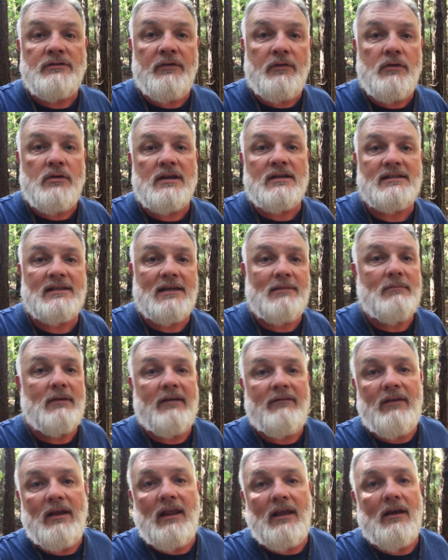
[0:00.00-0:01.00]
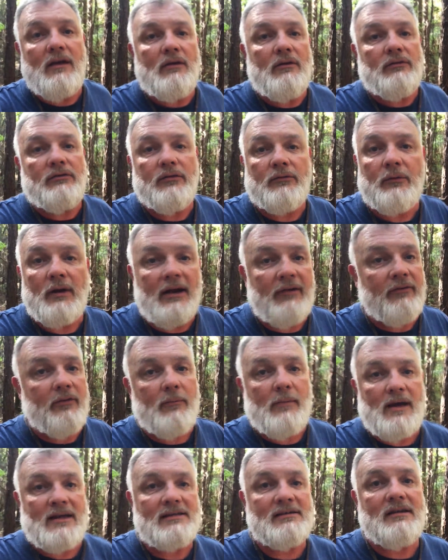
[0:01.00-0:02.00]
of you that have seen my videos and read some
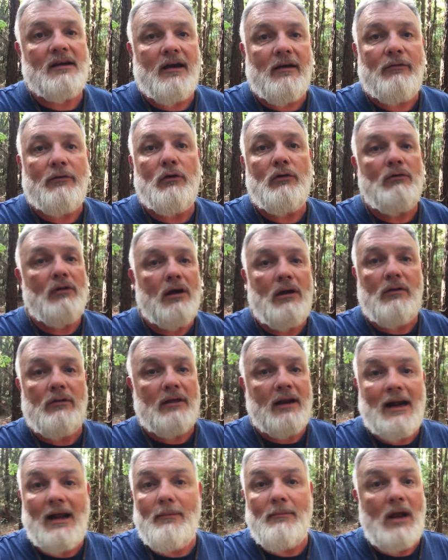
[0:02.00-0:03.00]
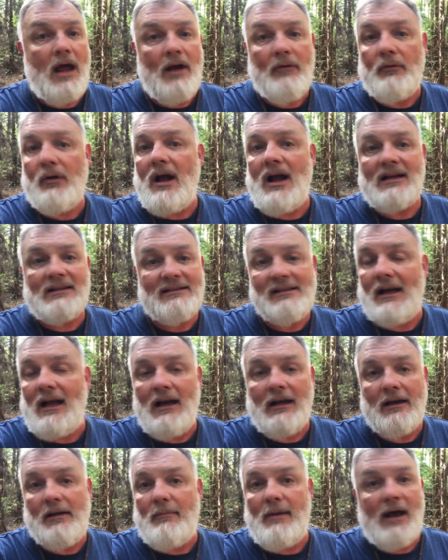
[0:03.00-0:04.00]
of my stuff, you know that I'm not rock
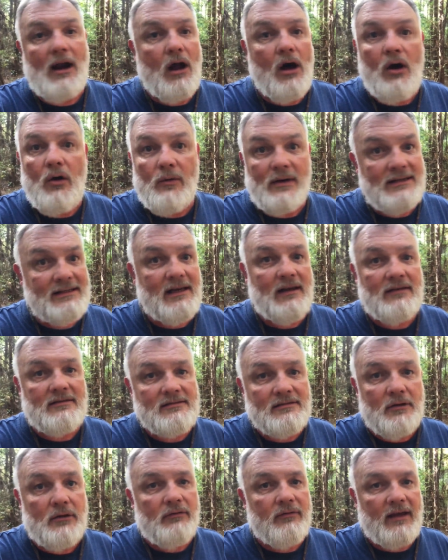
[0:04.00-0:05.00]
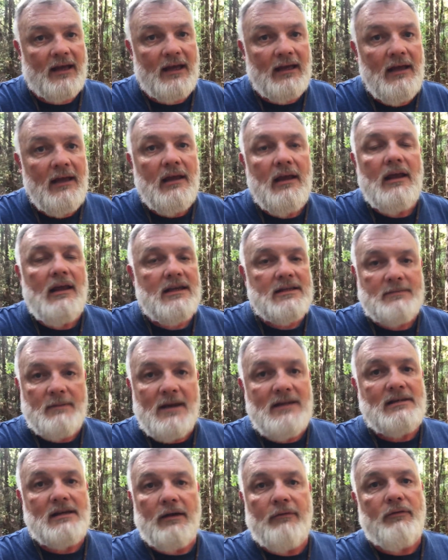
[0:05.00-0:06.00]
solid about always get a survey,
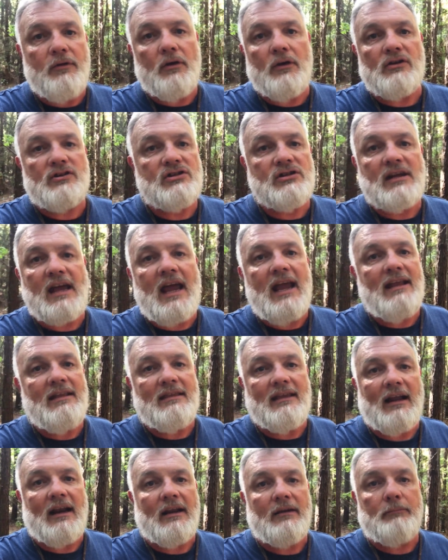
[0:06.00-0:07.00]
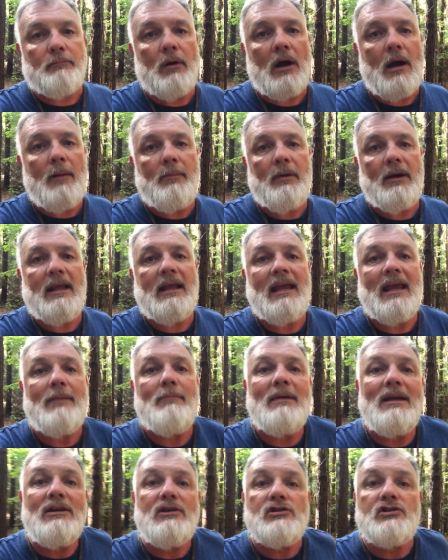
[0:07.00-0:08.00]
especially if you're in a state that a property can
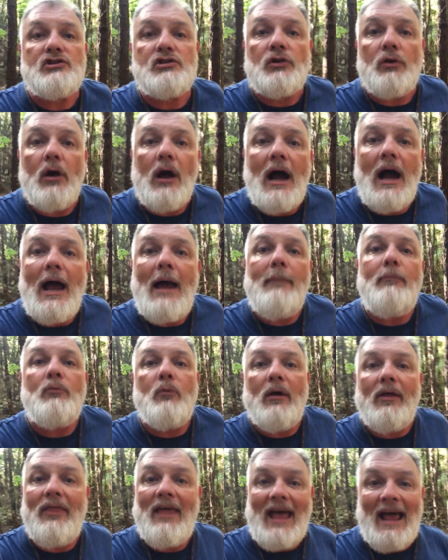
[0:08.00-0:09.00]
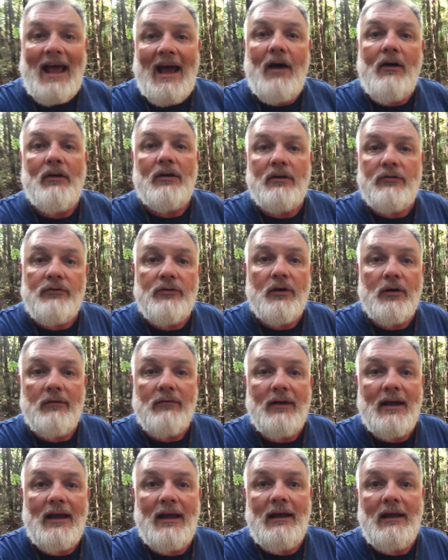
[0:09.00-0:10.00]
be described without a
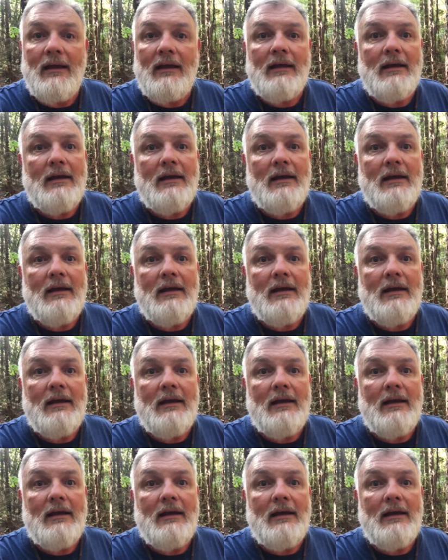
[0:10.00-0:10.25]
survey,